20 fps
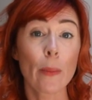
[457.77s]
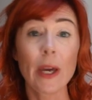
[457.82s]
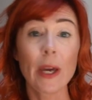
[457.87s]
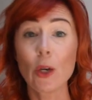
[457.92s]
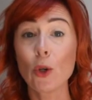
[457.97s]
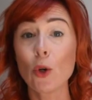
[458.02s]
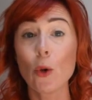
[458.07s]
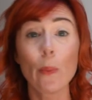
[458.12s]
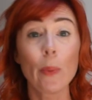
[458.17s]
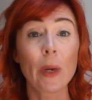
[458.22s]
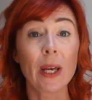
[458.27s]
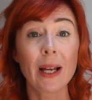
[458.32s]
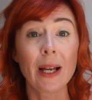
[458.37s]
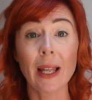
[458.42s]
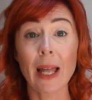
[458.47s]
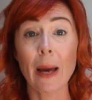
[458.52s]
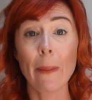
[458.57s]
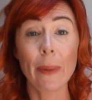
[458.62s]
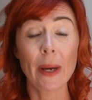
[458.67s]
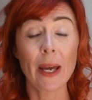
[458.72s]
It could be
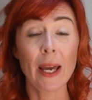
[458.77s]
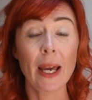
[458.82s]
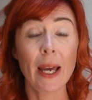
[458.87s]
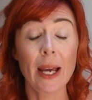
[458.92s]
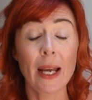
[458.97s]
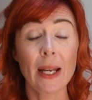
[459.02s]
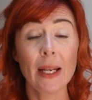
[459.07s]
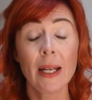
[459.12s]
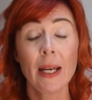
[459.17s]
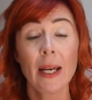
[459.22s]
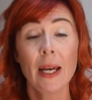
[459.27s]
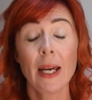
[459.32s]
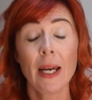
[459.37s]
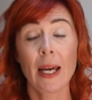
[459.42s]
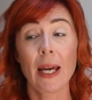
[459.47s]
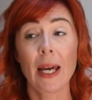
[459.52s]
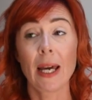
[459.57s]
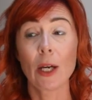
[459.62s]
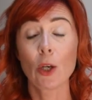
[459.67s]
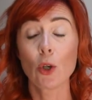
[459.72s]
clapping,
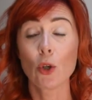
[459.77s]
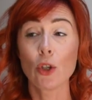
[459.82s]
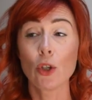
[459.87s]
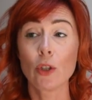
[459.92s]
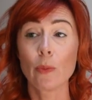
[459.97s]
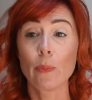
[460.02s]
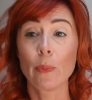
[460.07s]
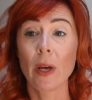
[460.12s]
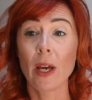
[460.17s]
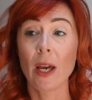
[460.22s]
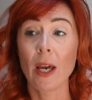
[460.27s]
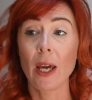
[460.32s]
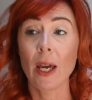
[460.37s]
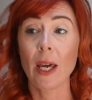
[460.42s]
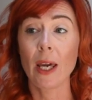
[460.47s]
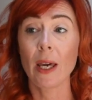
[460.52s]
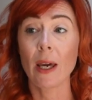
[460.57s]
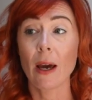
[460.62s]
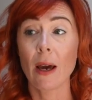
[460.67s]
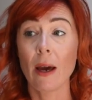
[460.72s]
it could
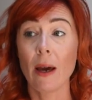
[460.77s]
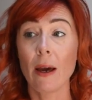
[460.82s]
be